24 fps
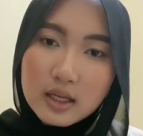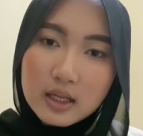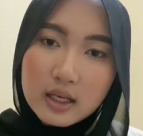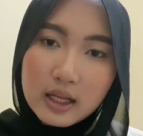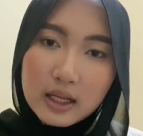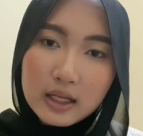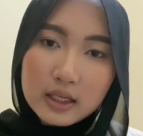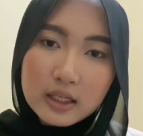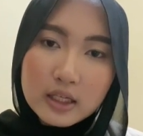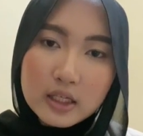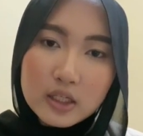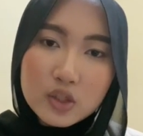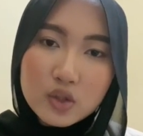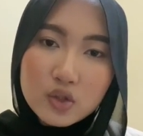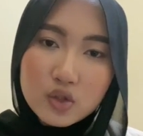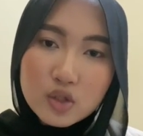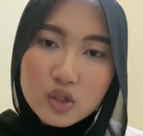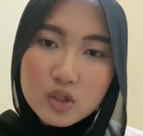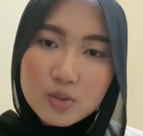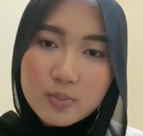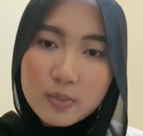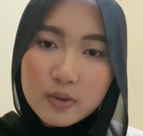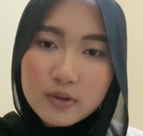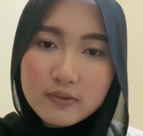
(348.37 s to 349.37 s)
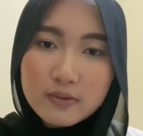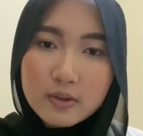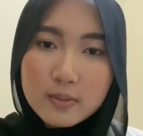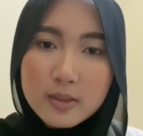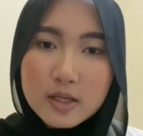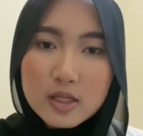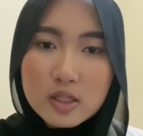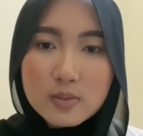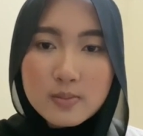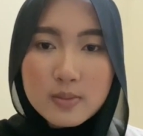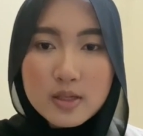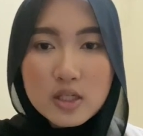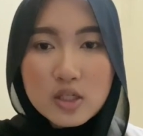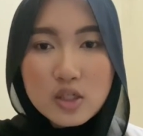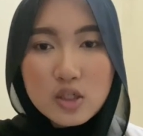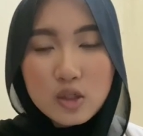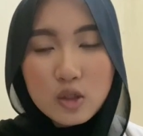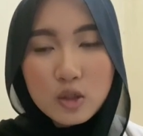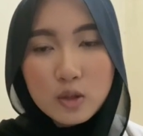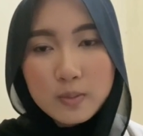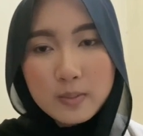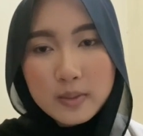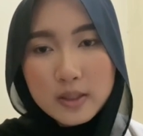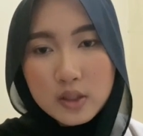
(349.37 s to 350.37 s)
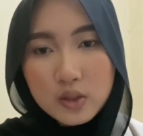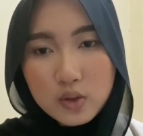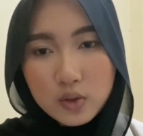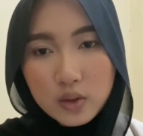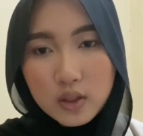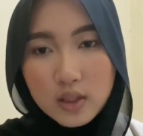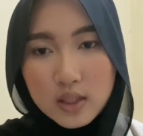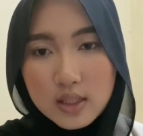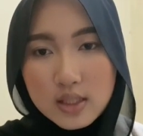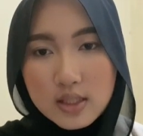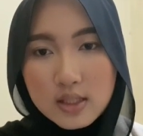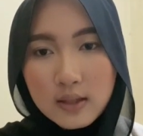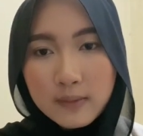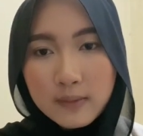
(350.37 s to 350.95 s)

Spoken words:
and then use performance measurement tools,